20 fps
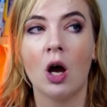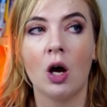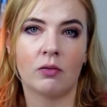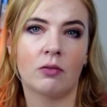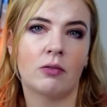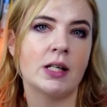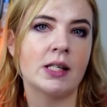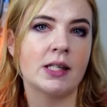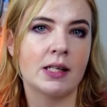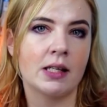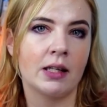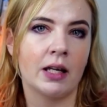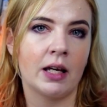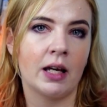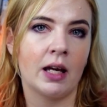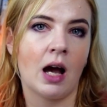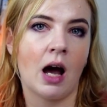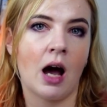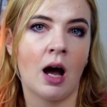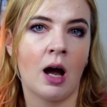
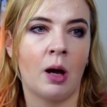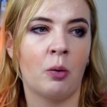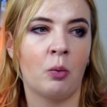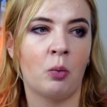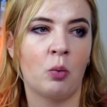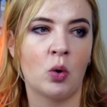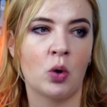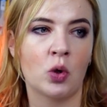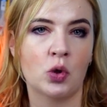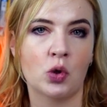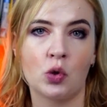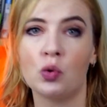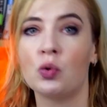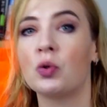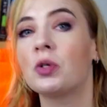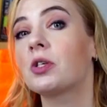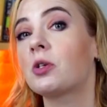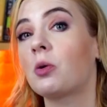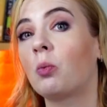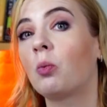Recently, I was
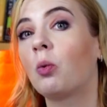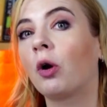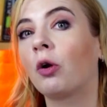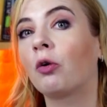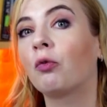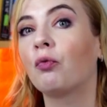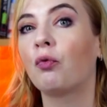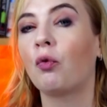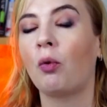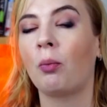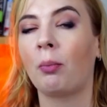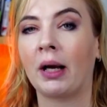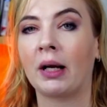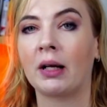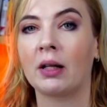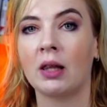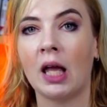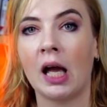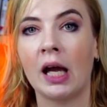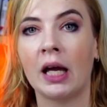doing some work for my
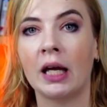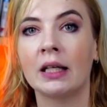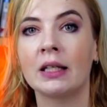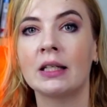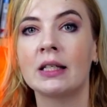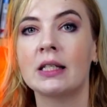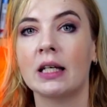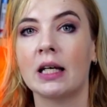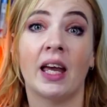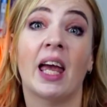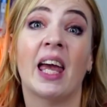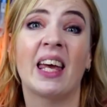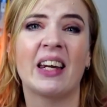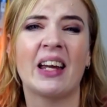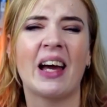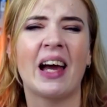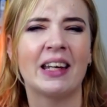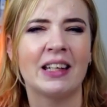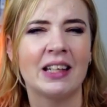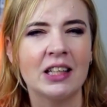client
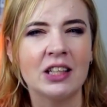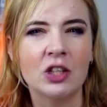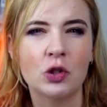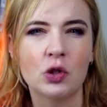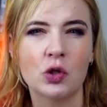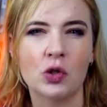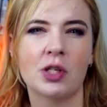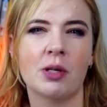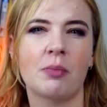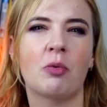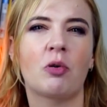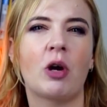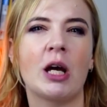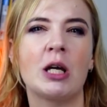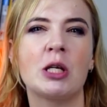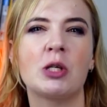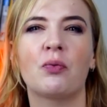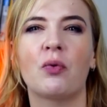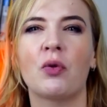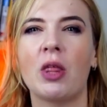and I needed to
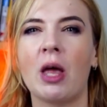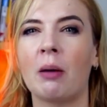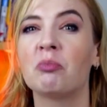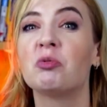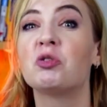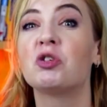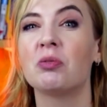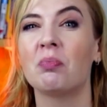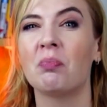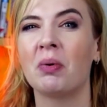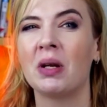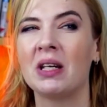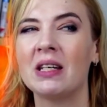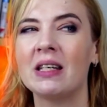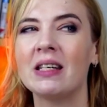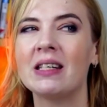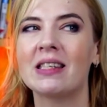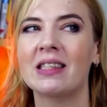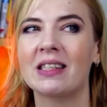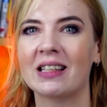summarize for them
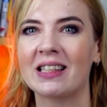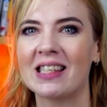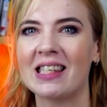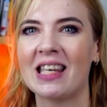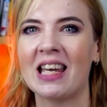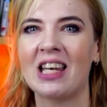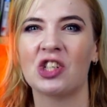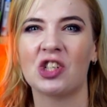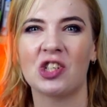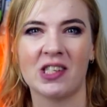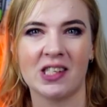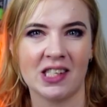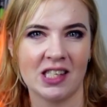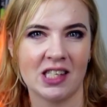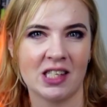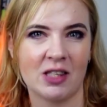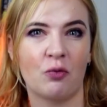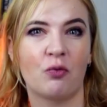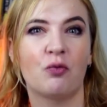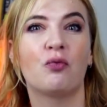Japanese taxation
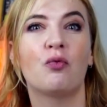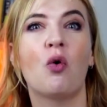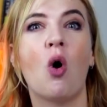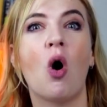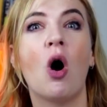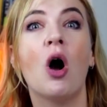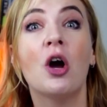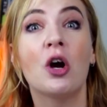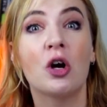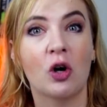system for